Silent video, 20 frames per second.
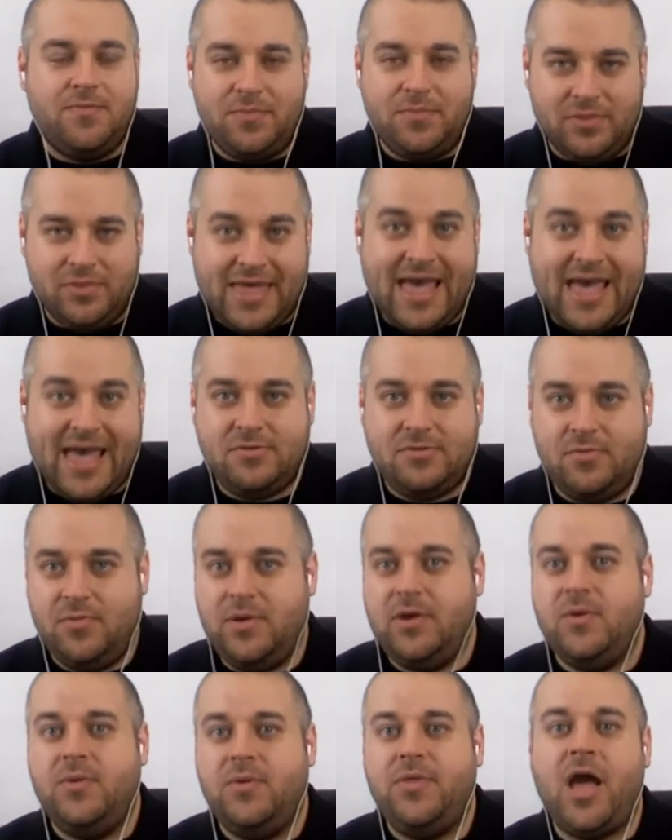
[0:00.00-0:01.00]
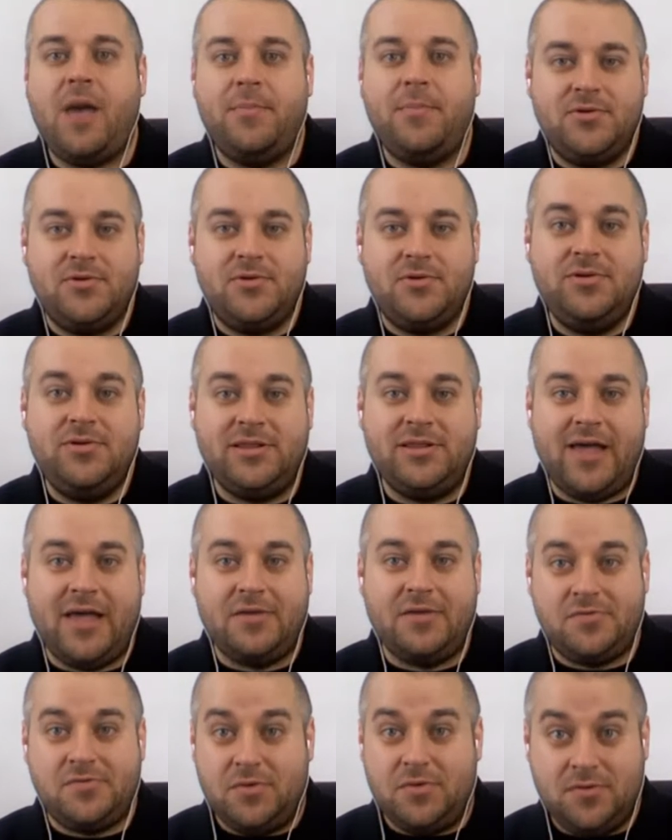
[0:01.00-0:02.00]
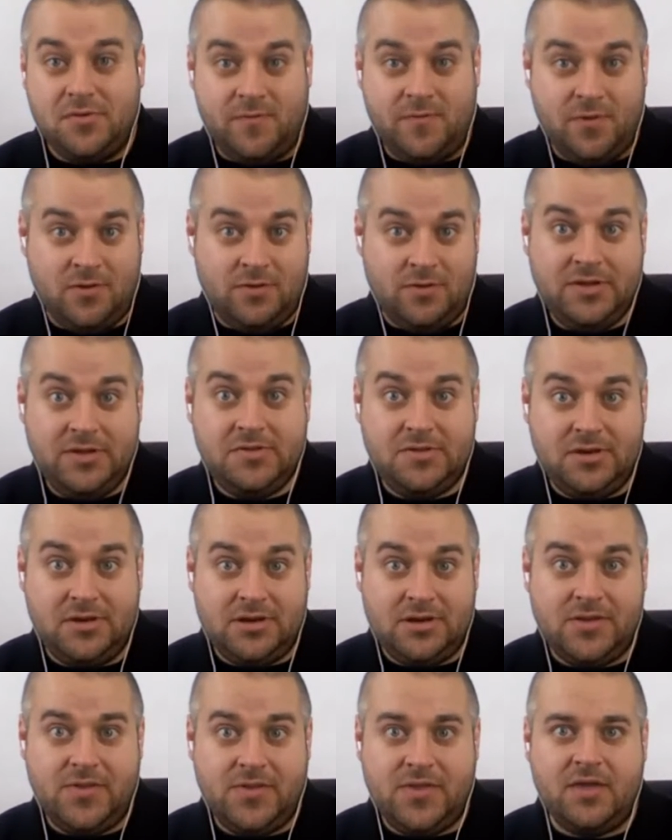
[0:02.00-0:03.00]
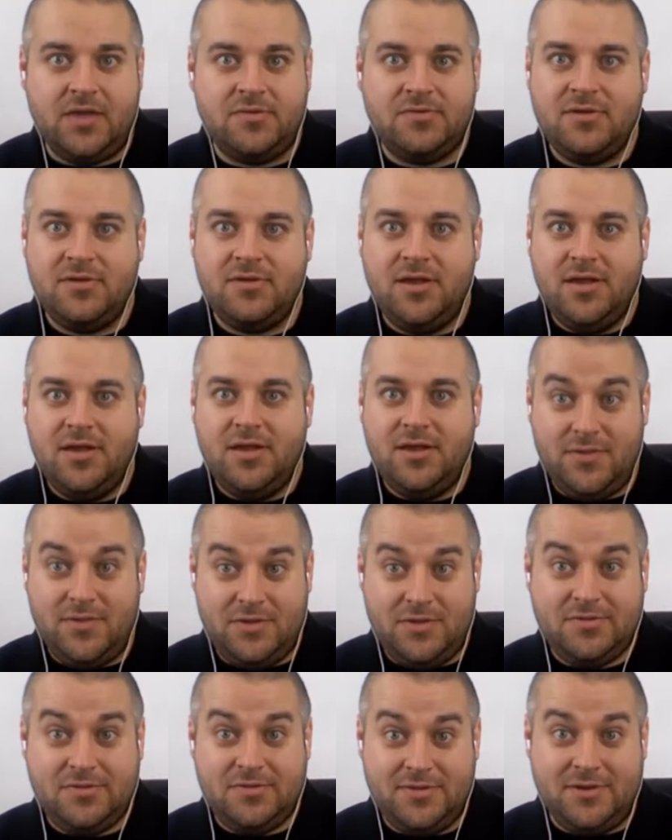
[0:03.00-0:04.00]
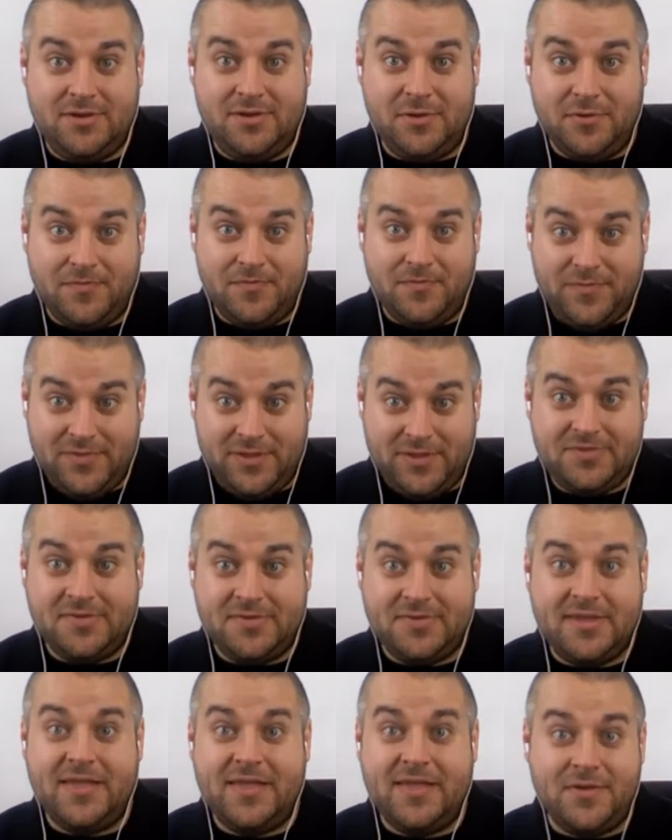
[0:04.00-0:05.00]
That's where the opportunity lies, though. So if you're listening to this, this is this is it.